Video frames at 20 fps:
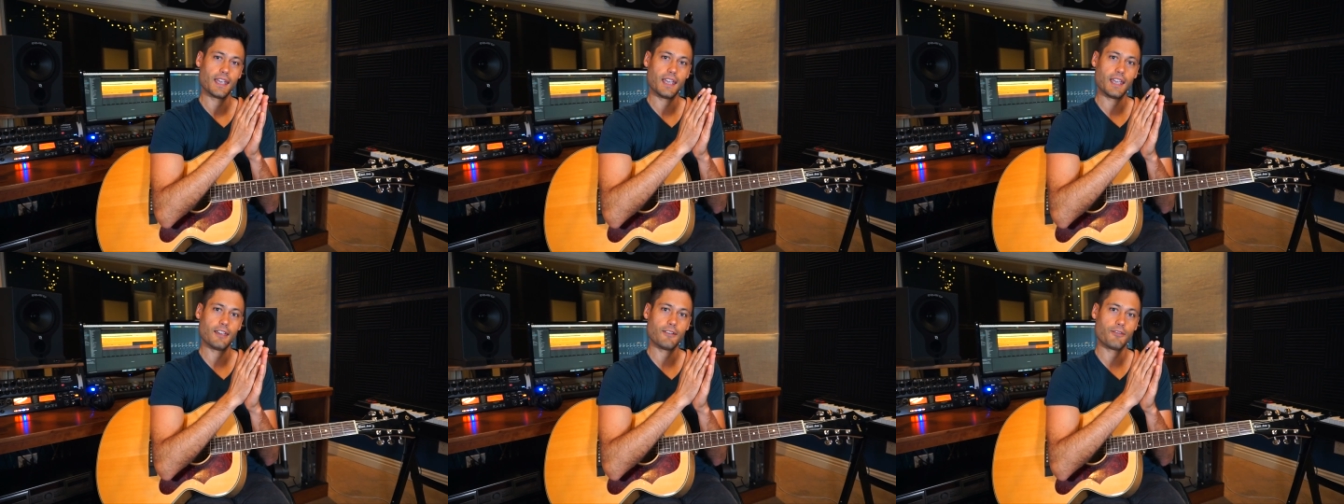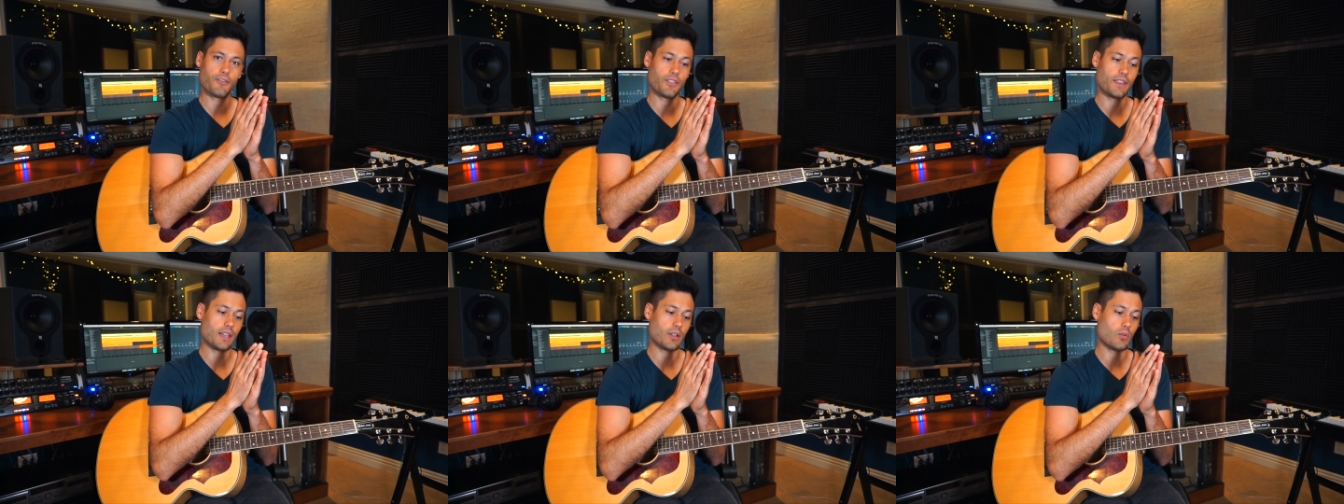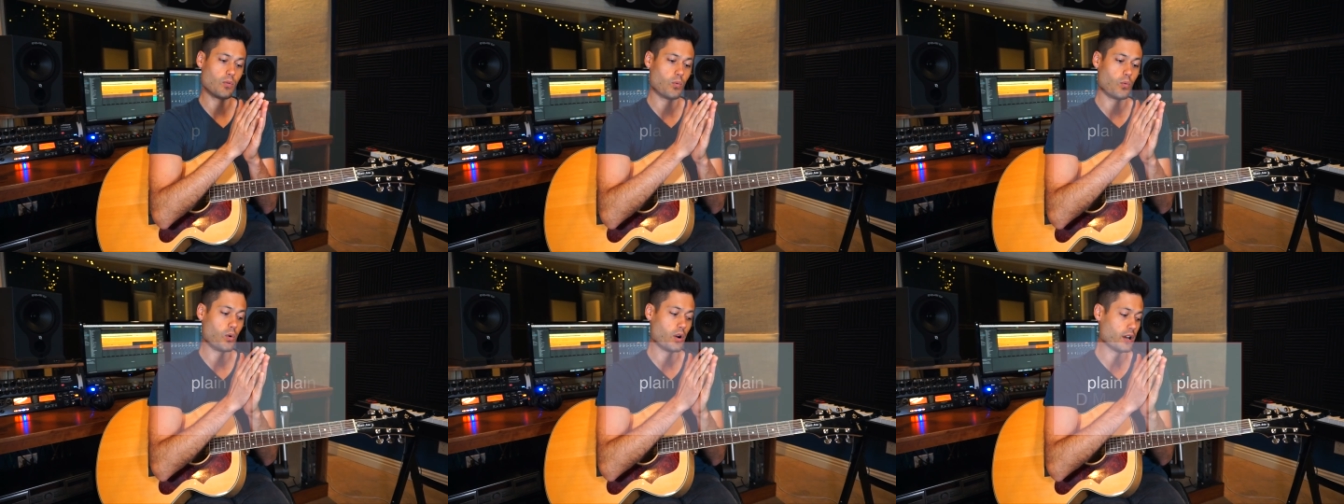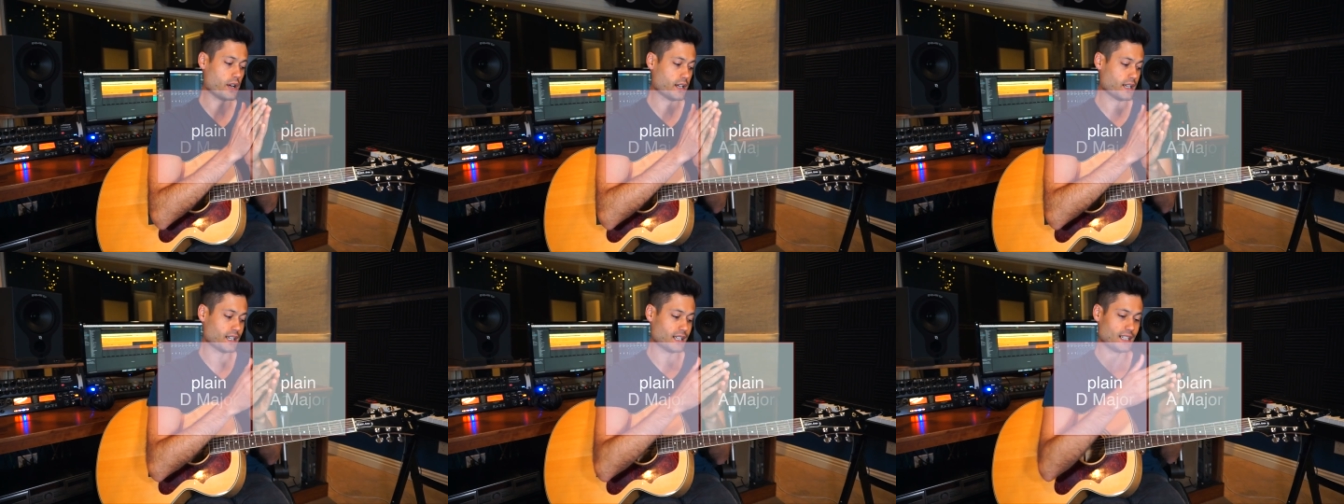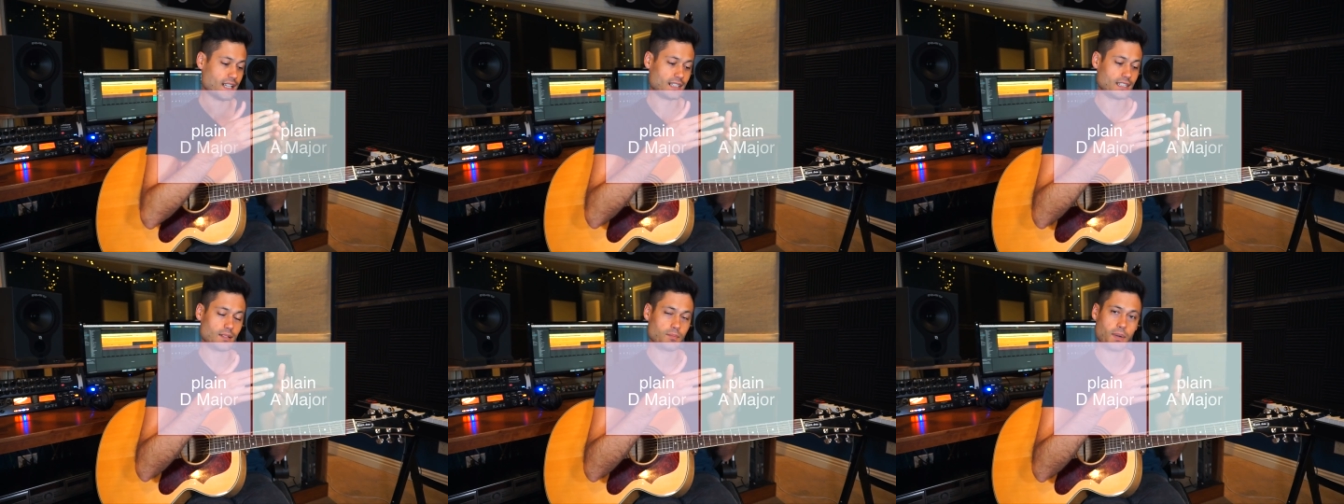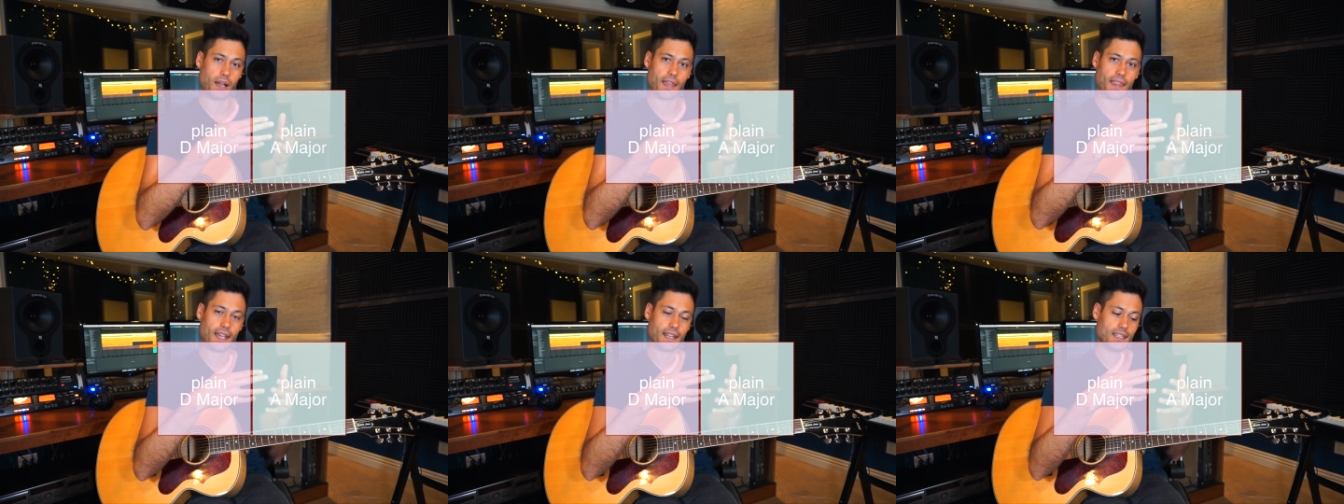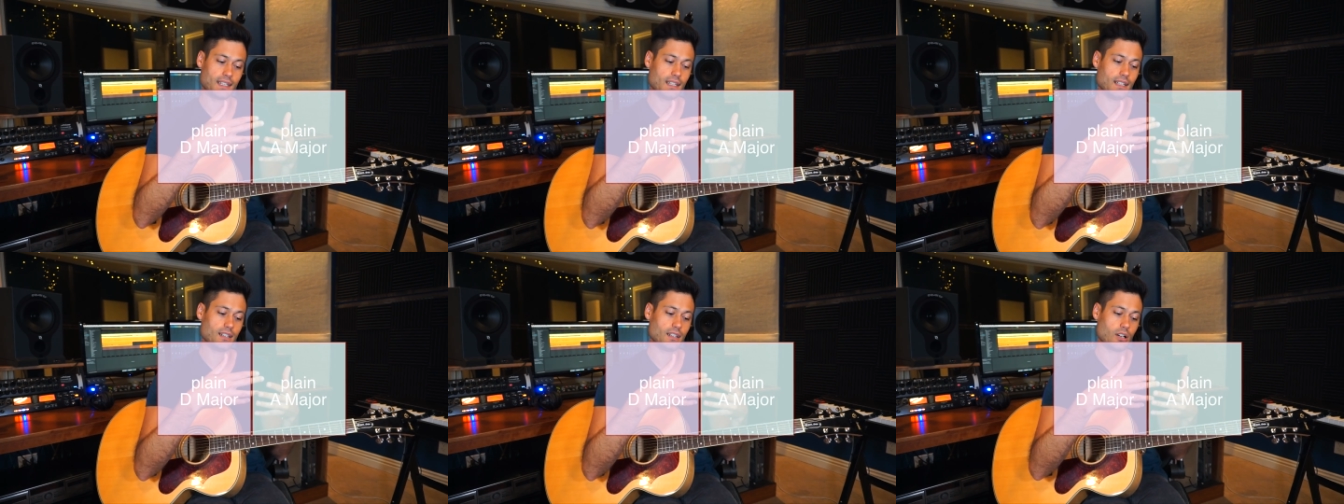If they weren't connected by that
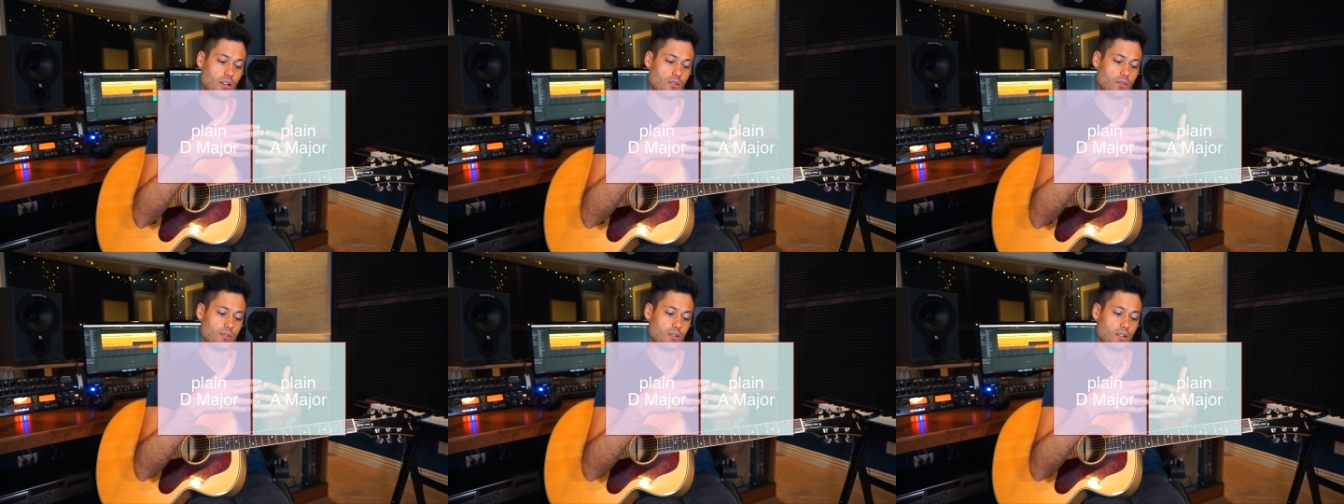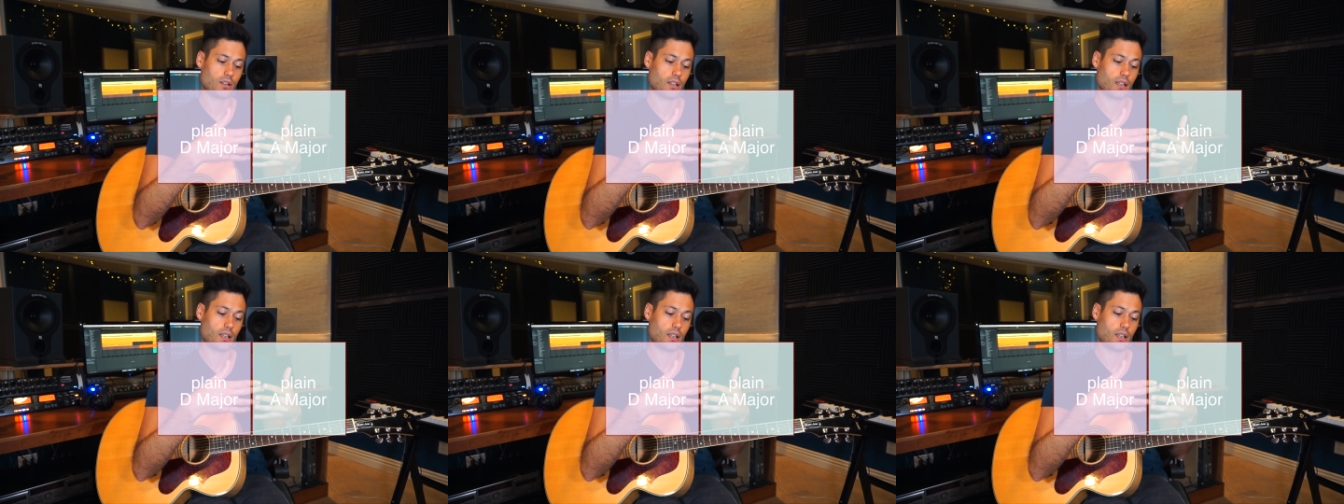D note,